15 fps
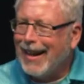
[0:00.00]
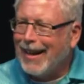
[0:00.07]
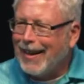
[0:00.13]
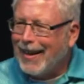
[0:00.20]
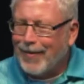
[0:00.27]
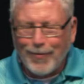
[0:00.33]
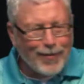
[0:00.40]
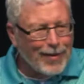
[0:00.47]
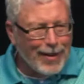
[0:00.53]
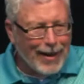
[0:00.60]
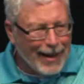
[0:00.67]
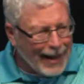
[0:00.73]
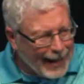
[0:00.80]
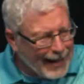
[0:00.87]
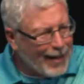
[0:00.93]
if
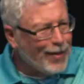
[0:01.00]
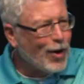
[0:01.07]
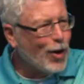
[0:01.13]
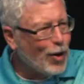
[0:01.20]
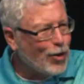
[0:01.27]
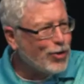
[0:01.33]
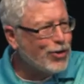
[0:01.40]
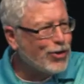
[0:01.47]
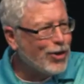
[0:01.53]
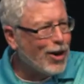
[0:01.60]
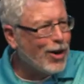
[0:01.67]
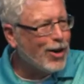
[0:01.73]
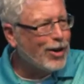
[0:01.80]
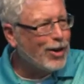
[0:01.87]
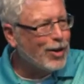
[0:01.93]
any of those
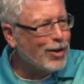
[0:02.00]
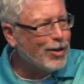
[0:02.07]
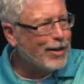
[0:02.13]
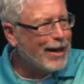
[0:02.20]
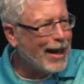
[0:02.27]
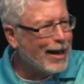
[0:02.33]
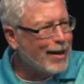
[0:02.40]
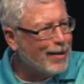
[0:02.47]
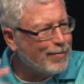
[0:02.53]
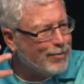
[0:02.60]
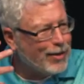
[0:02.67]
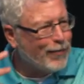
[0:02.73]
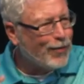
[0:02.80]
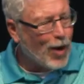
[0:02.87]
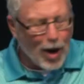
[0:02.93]
are your kind of
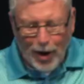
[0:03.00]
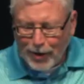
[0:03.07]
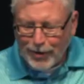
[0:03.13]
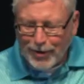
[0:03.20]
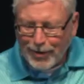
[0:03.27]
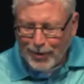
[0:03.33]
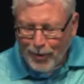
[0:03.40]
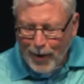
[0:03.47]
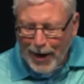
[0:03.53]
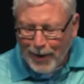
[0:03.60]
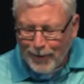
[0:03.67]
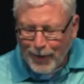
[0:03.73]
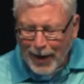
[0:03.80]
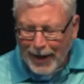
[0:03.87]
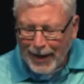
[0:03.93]
default way of
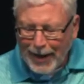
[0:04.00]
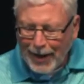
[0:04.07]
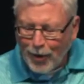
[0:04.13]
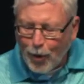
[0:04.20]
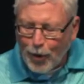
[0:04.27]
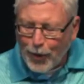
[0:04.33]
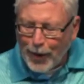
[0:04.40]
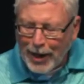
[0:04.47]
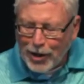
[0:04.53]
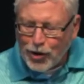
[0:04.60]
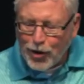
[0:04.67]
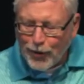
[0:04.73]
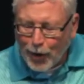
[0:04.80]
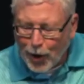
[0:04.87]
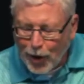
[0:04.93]
thinking or things
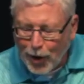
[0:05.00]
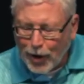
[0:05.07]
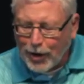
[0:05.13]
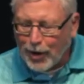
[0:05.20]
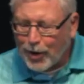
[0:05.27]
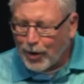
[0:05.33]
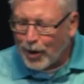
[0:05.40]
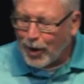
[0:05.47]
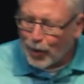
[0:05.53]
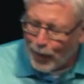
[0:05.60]
you've heard, then